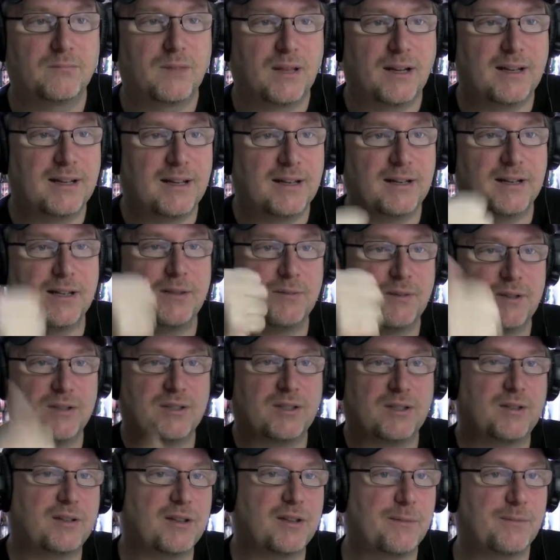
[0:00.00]
I got to give this
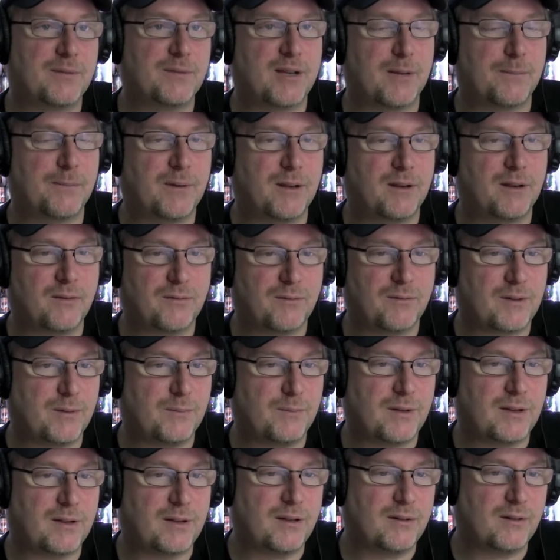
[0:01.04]
a thumbs up. I
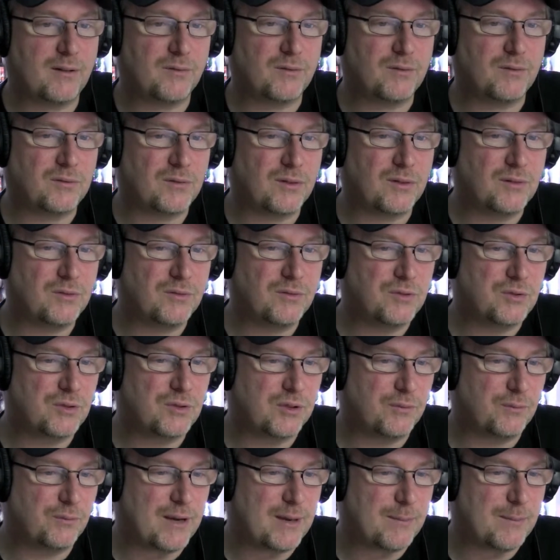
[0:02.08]
don't
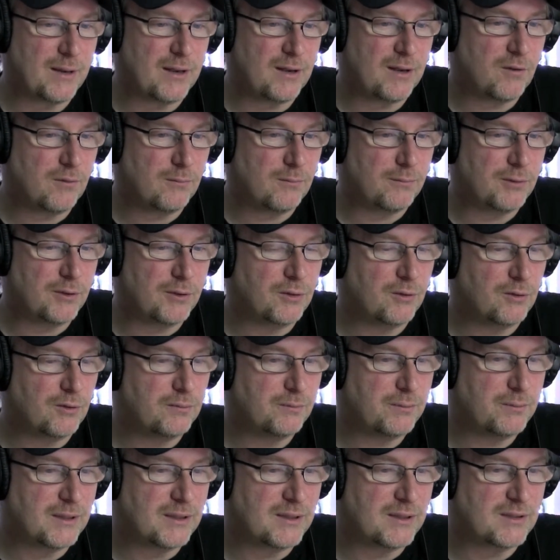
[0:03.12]
usually rate my home brew
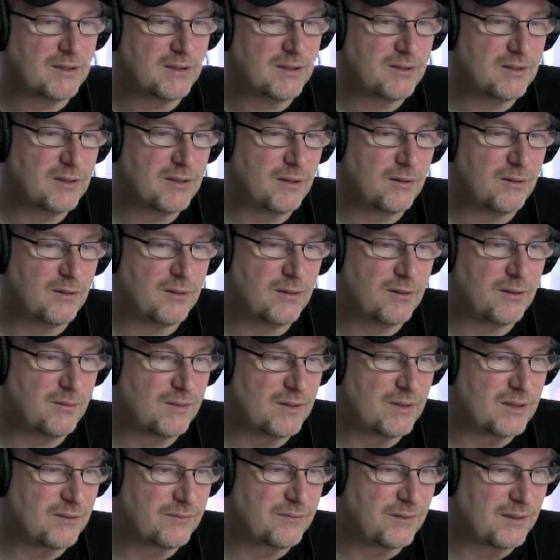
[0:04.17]
because it's out of
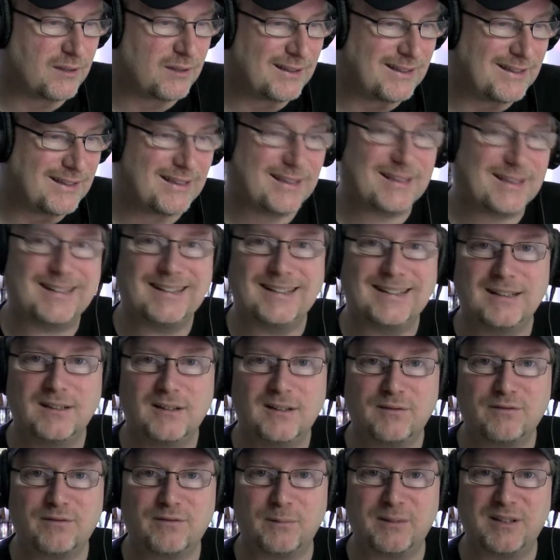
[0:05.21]
a different league,
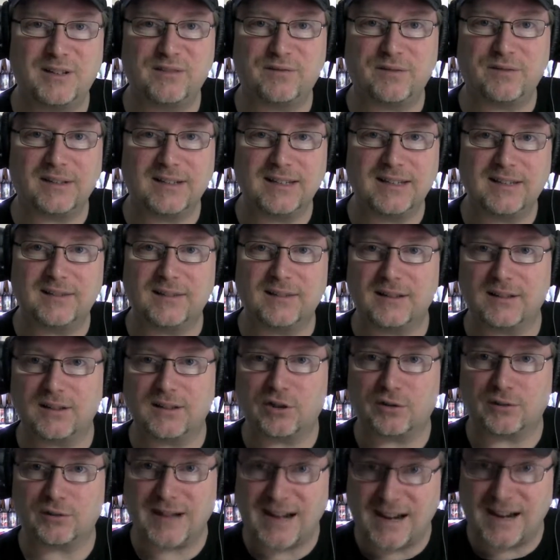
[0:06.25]
from a different league than
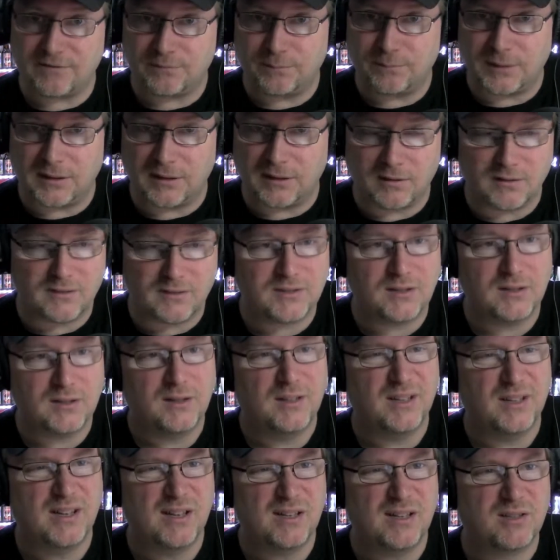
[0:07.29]
craft beers.
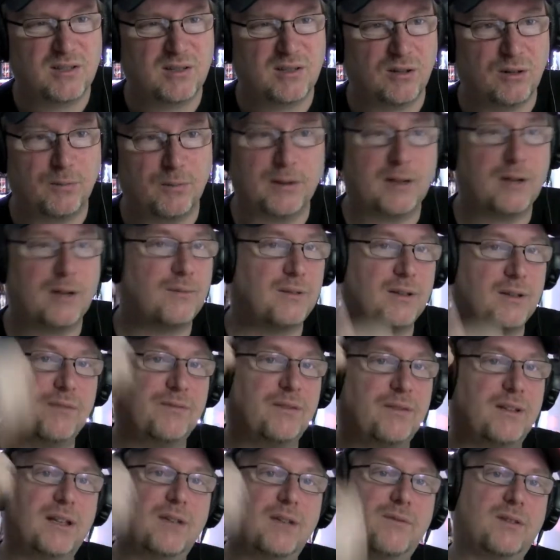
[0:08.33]
So, but I would
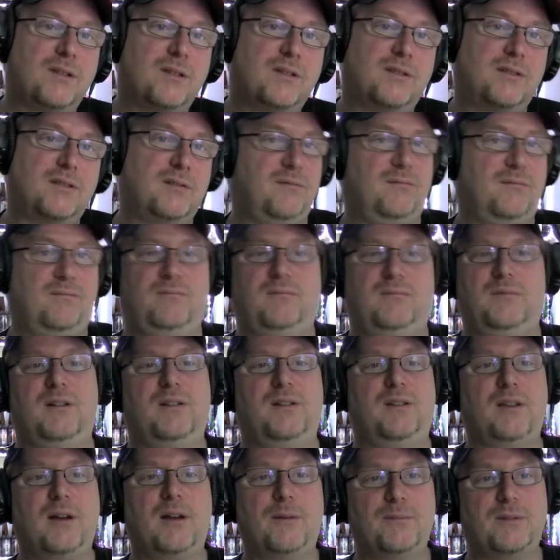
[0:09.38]
definitely give this a
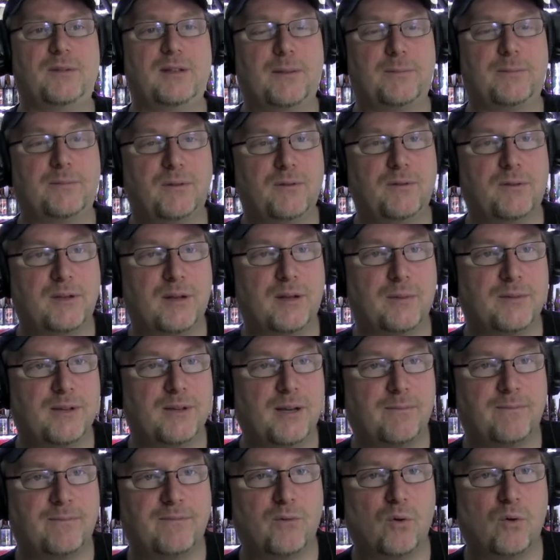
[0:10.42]
thumbs up, 2 thumbs
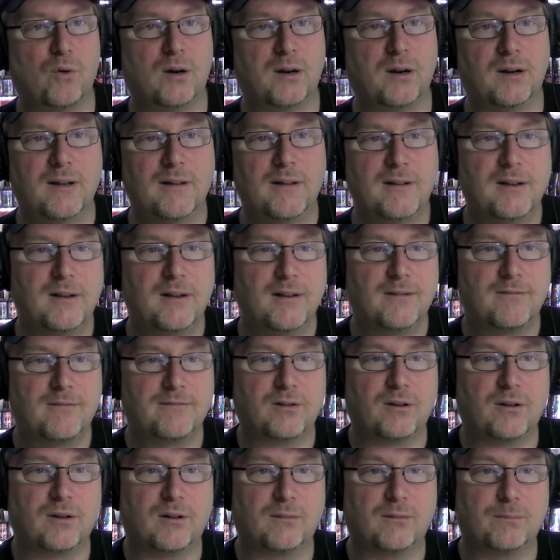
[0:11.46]
up for
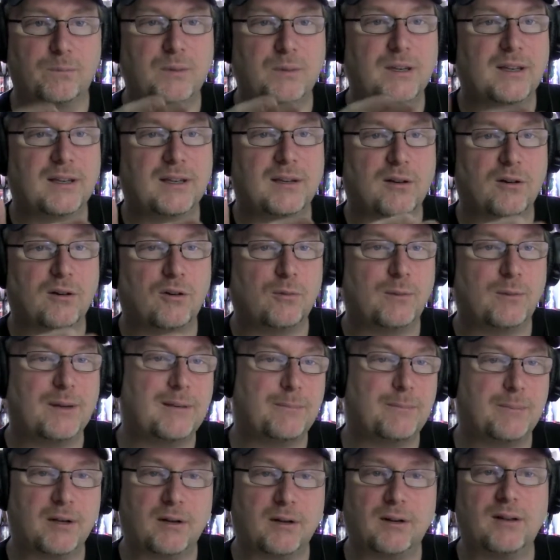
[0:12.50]
being a
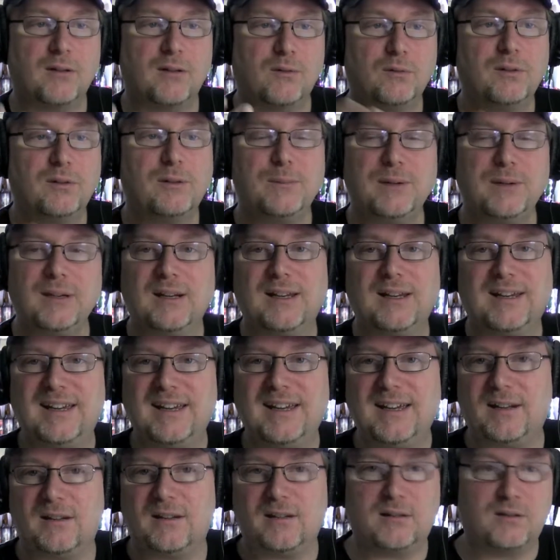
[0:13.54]
homemade beer and only being a
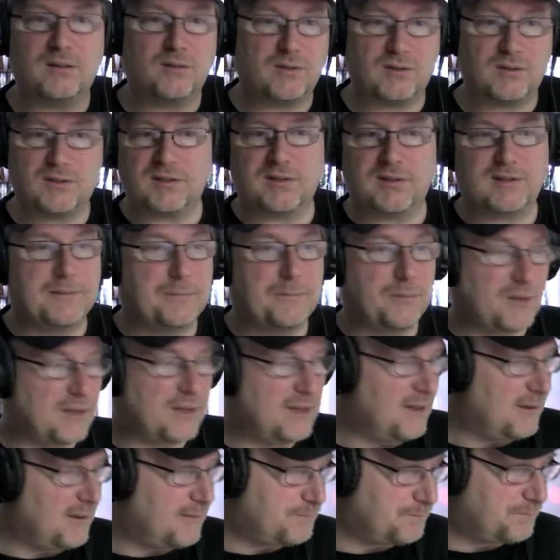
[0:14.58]
kit, just a simple
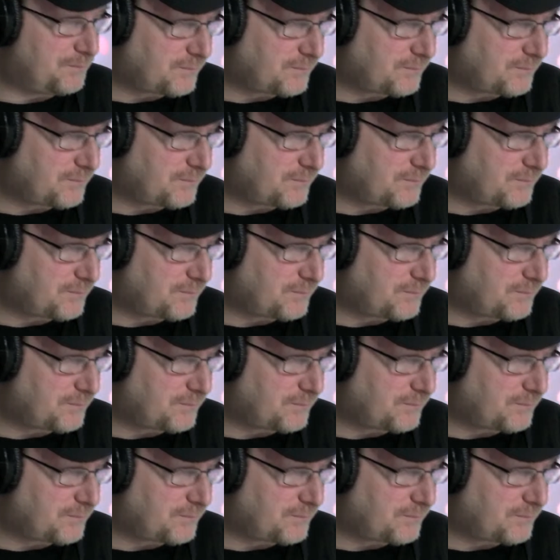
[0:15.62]
kit.